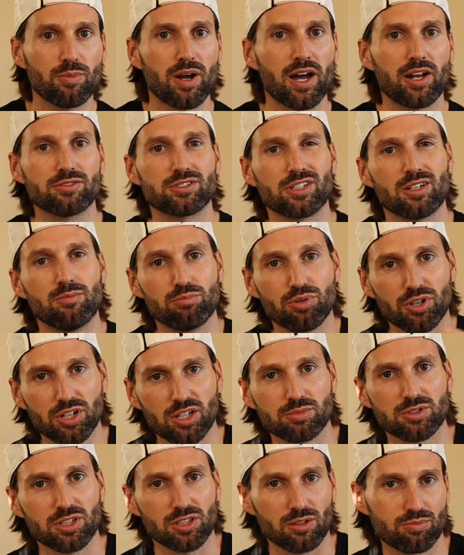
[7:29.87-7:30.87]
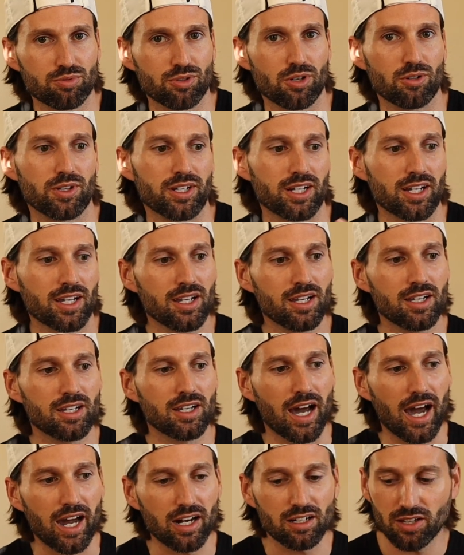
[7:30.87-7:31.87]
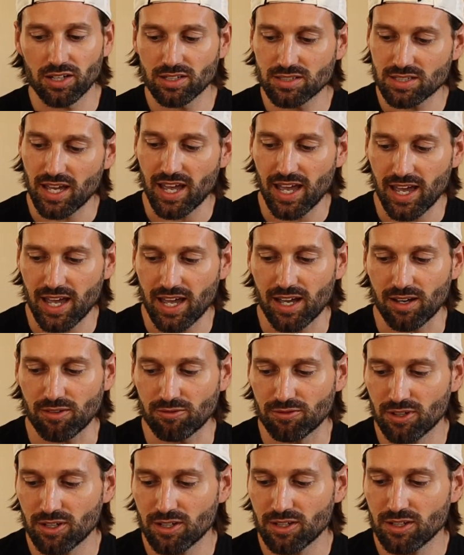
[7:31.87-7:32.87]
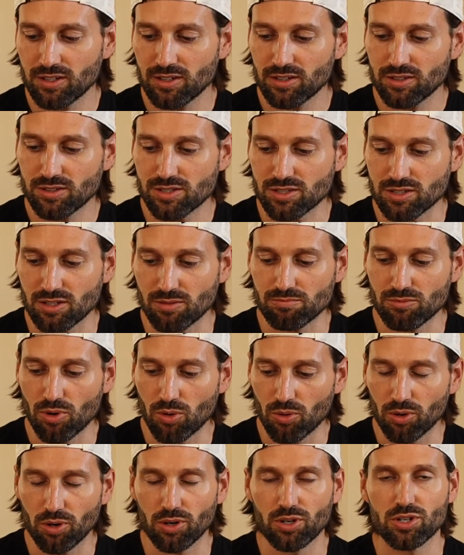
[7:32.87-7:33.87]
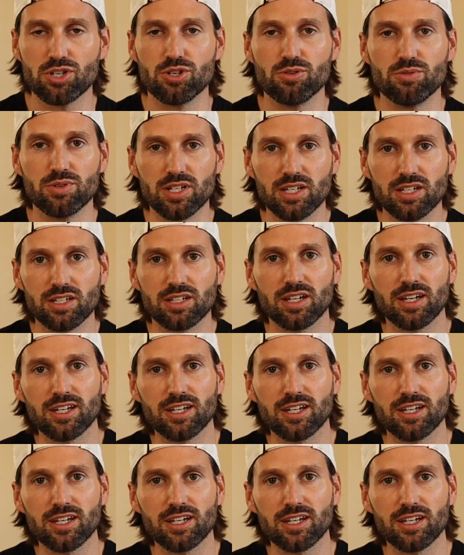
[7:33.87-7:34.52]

models and bring them to the pro. Like, I'd like to have some more unique,